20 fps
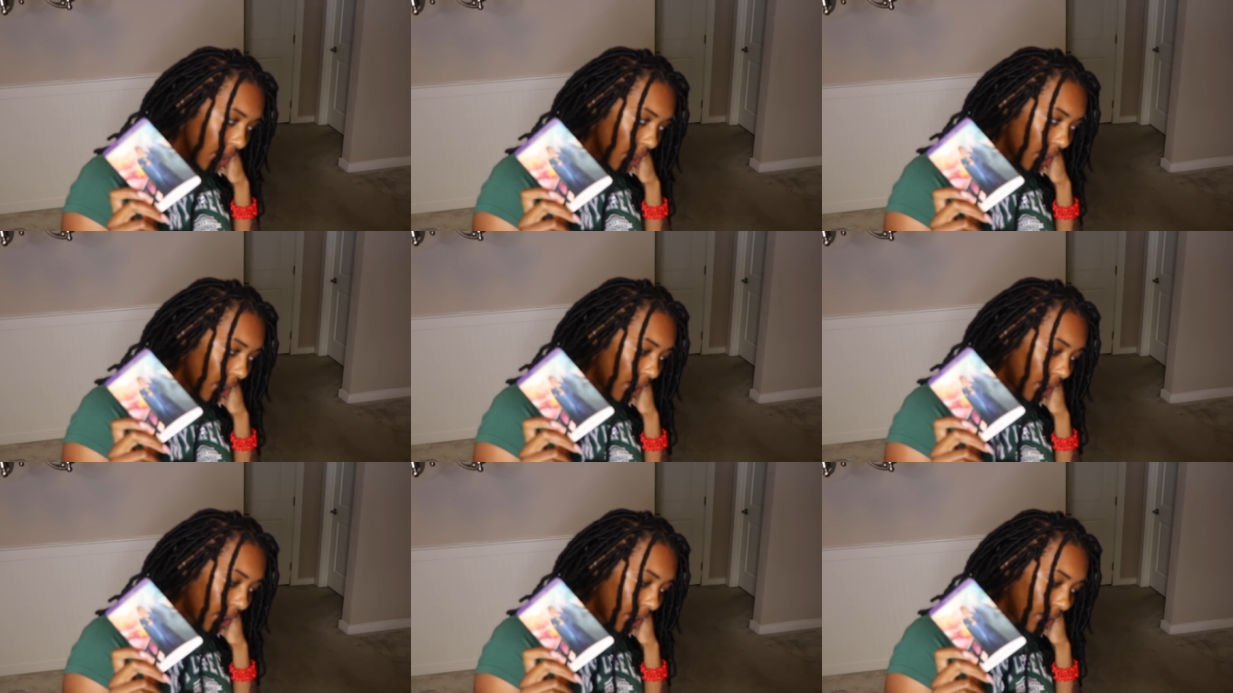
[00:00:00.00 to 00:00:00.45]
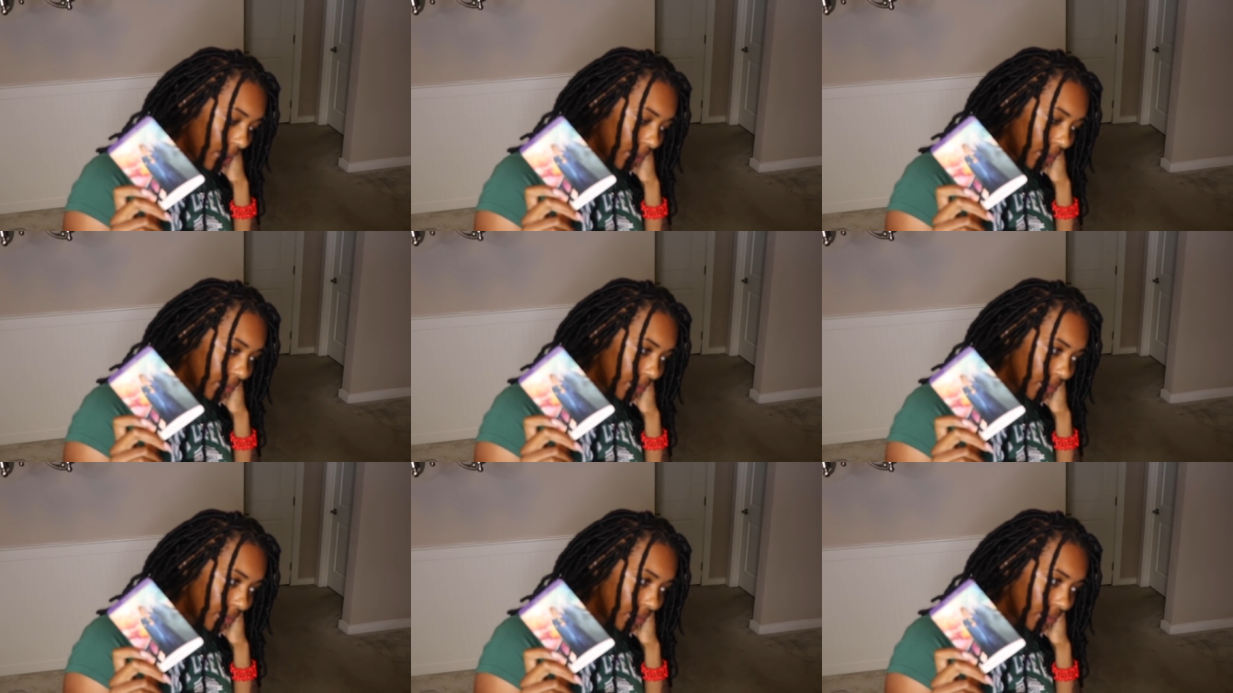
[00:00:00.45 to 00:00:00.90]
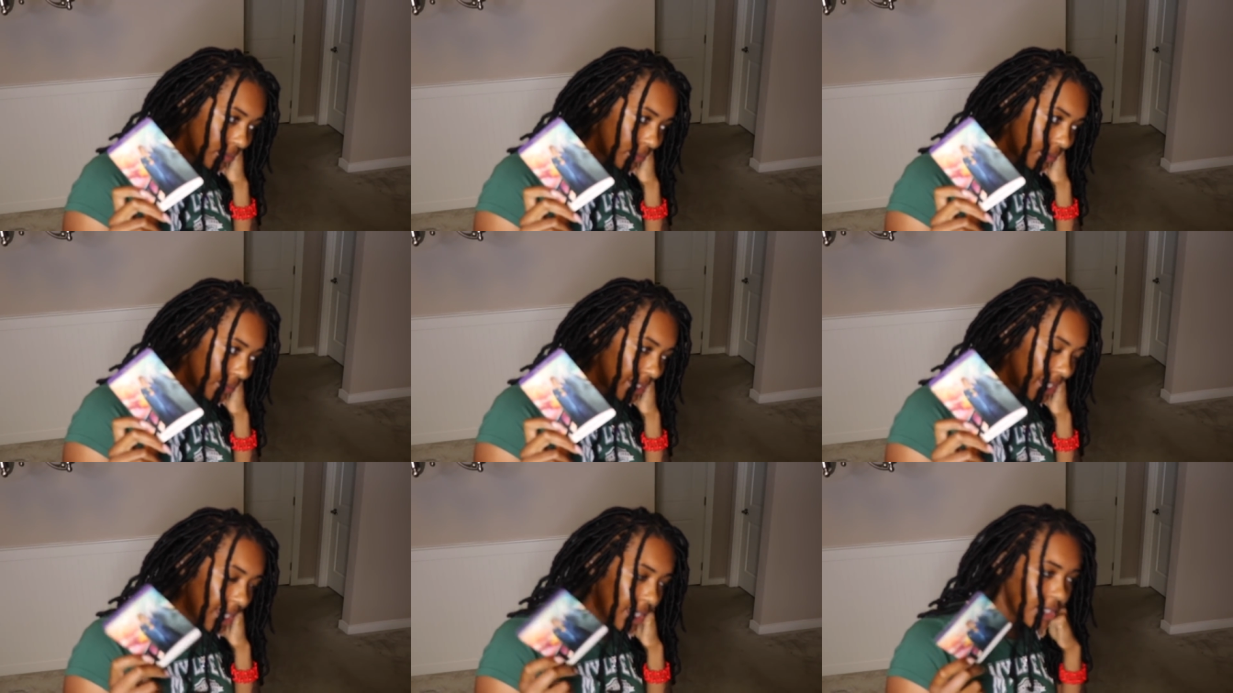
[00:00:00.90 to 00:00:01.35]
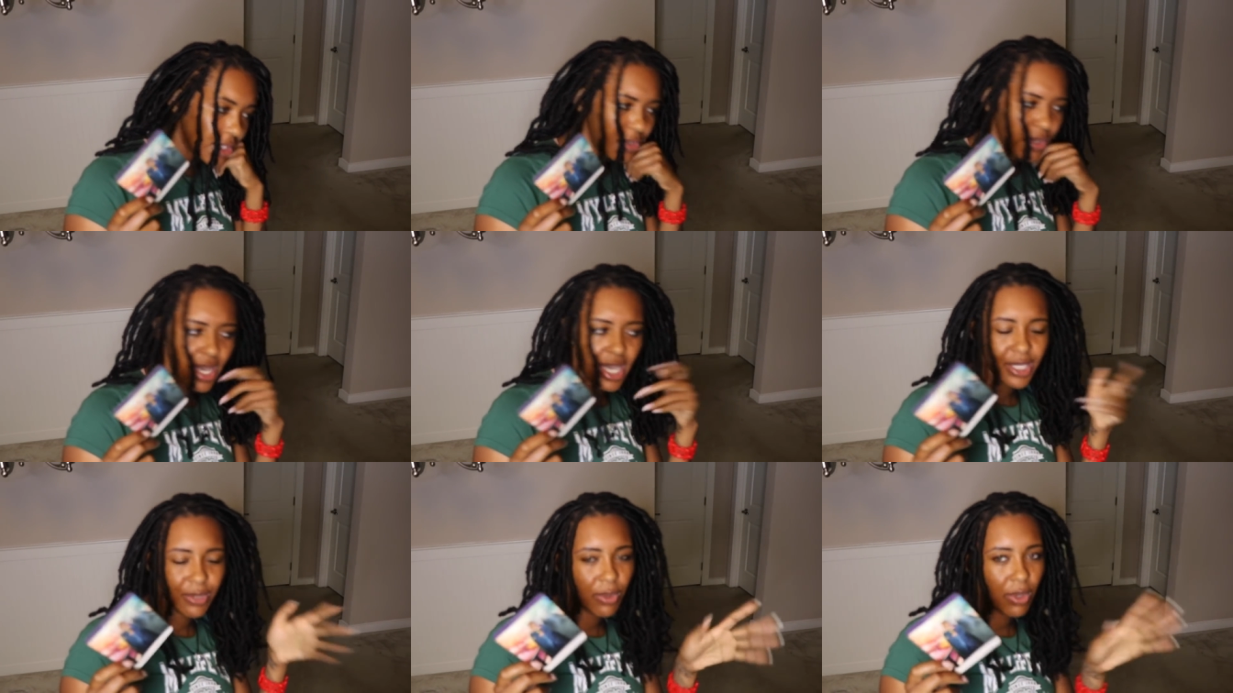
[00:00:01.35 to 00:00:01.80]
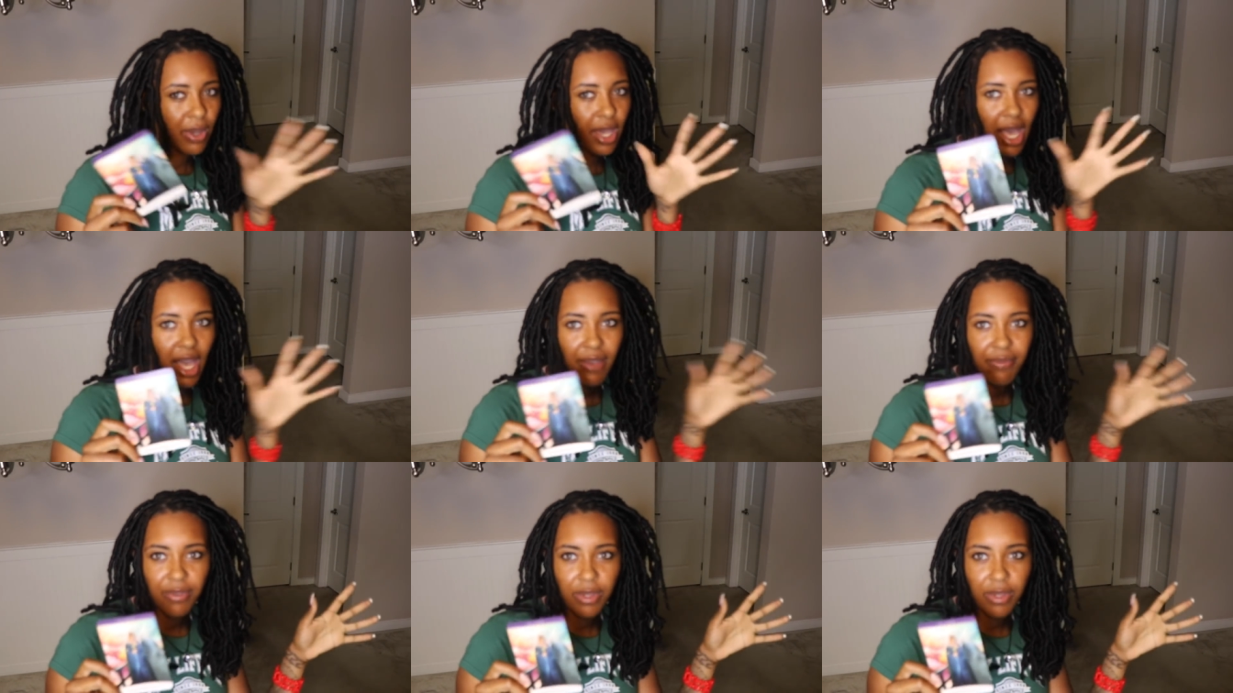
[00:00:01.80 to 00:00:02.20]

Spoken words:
Because you guys won't have